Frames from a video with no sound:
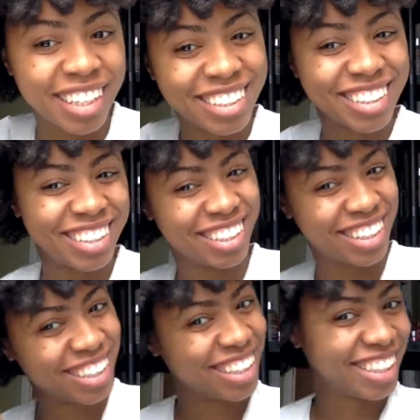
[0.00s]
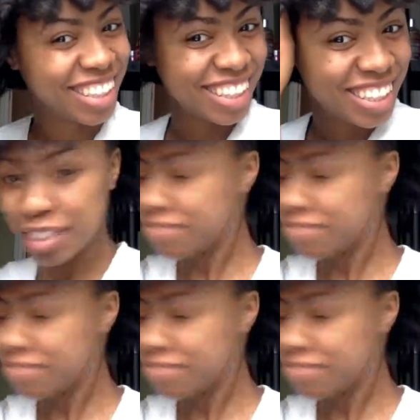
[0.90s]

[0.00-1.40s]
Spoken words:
Oh, I was talking to my